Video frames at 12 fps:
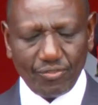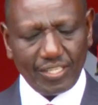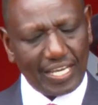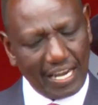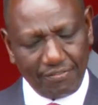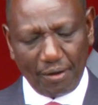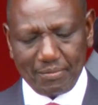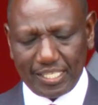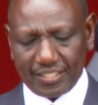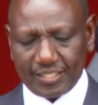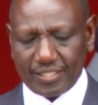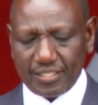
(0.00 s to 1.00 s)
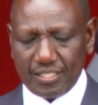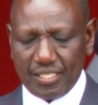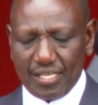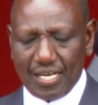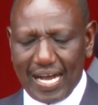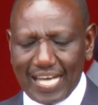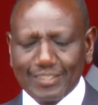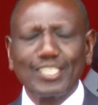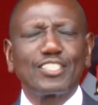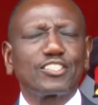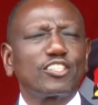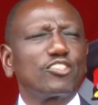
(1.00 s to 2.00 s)
The government has
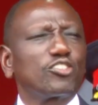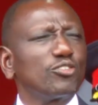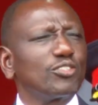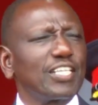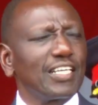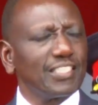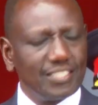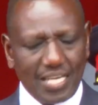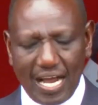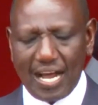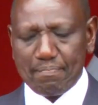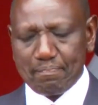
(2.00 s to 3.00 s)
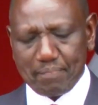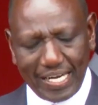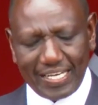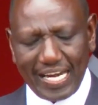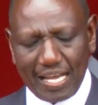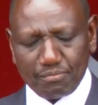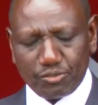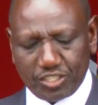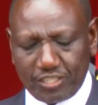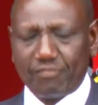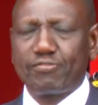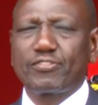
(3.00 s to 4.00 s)
instituted a paradigm
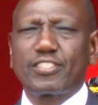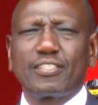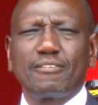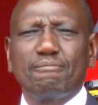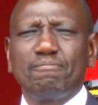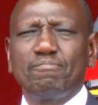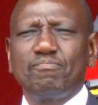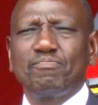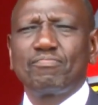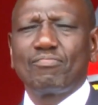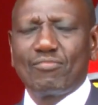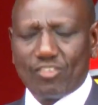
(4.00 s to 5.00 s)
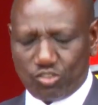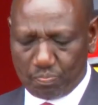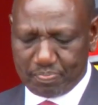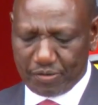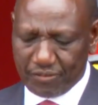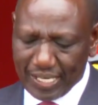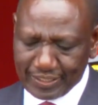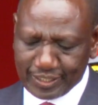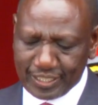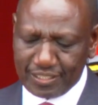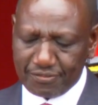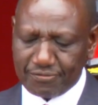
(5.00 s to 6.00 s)
shift to
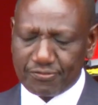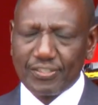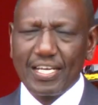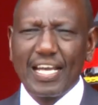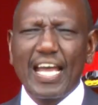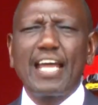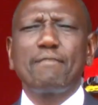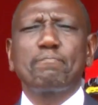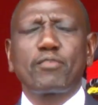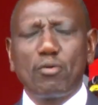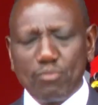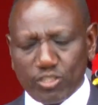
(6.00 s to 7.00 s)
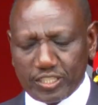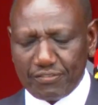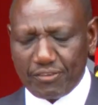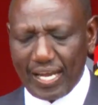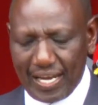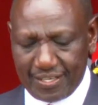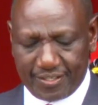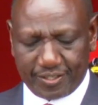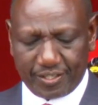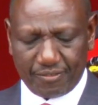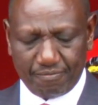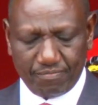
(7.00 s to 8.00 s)
preventive and promotive
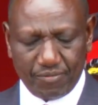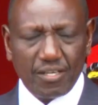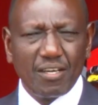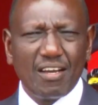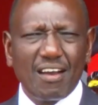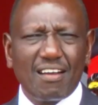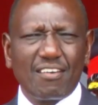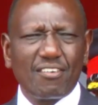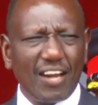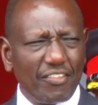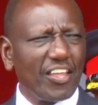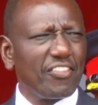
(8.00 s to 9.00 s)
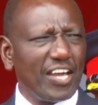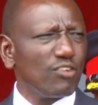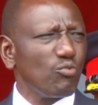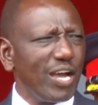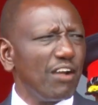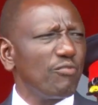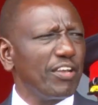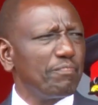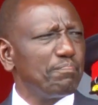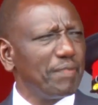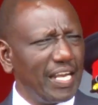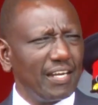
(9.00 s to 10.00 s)
health rather than where
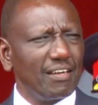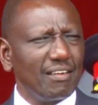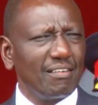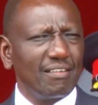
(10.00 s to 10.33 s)
we've been